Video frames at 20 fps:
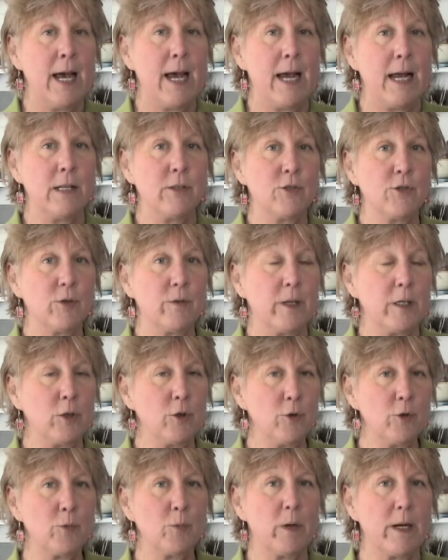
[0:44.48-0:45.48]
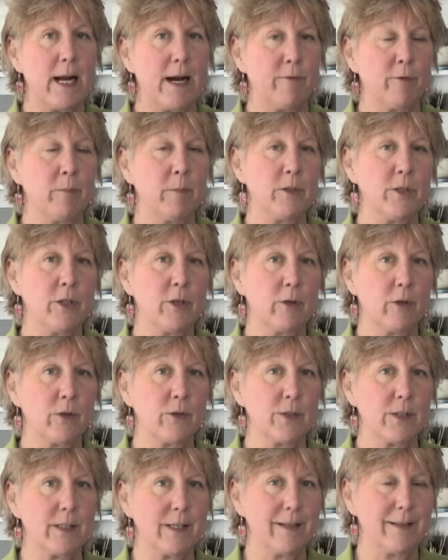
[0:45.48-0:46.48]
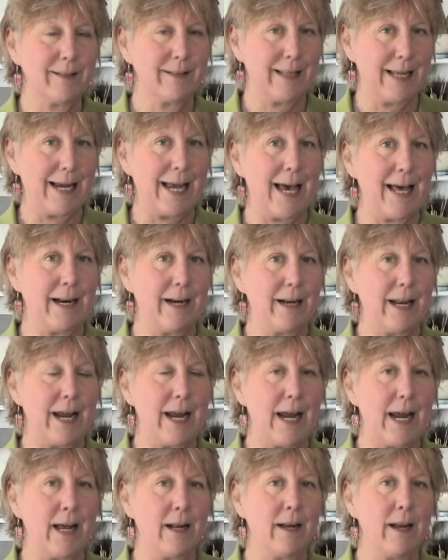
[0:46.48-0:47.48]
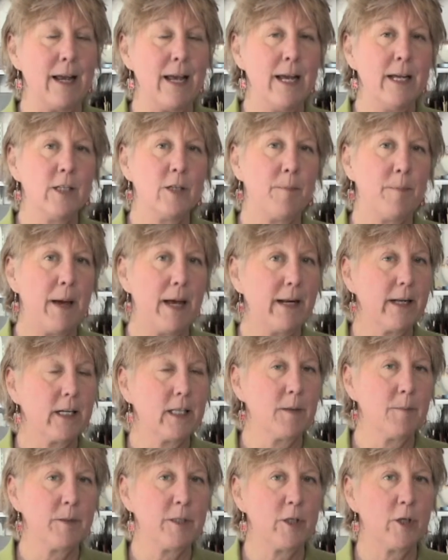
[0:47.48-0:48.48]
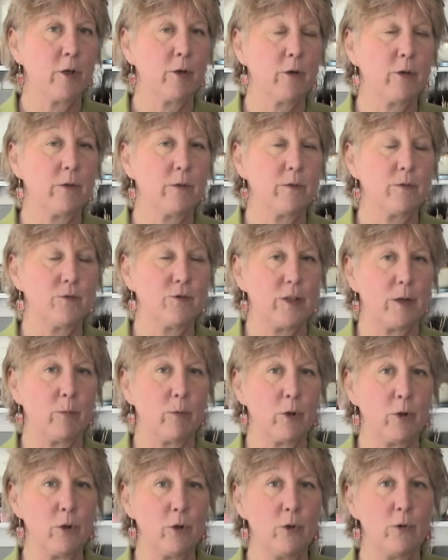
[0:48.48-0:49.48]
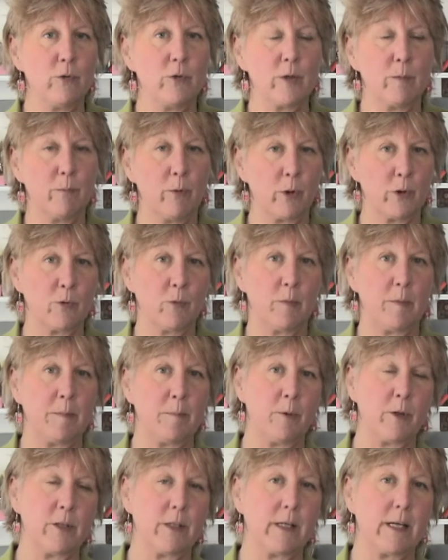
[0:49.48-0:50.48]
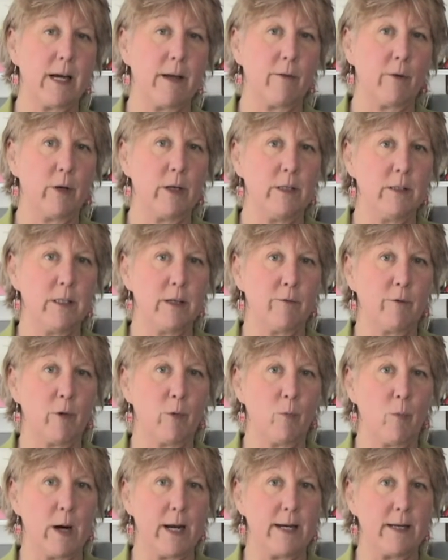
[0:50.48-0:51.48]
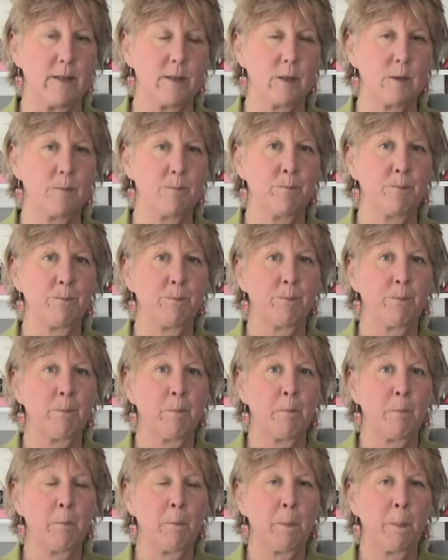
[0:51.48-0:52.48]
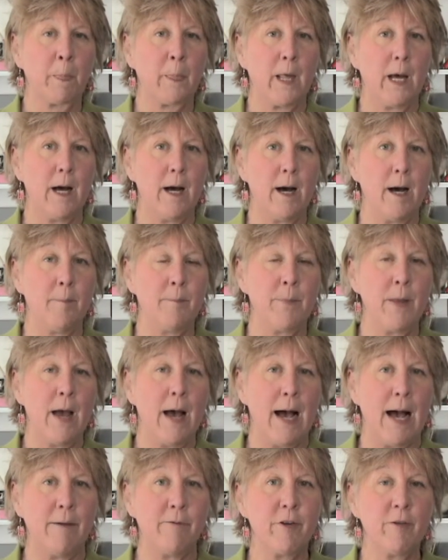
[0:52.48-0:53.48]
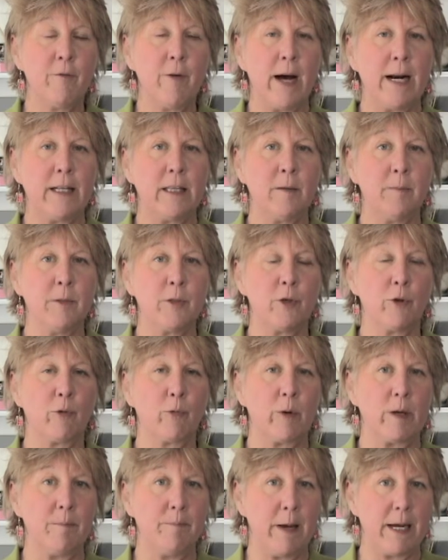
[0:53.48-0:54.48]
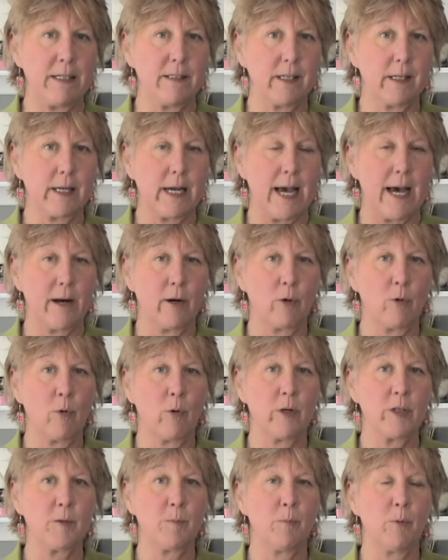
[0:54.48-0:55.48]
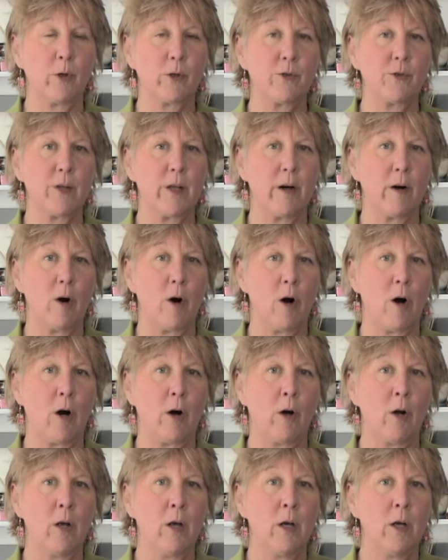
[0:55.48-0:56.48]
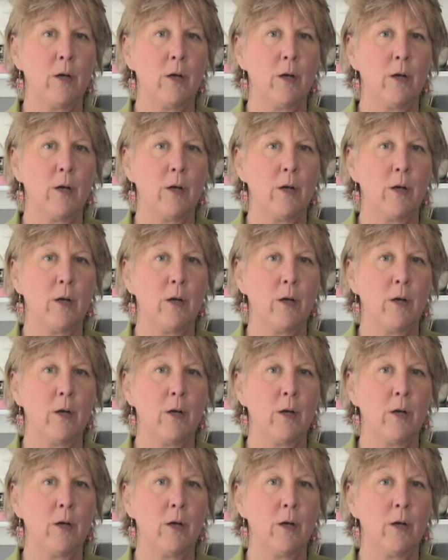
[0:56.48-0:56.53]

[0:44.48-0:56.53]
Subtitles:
And so they used whatever materials they had at hand. Depending on the materials that were used, the books would be put together in different ways. I've divided them into three basic categories: books that are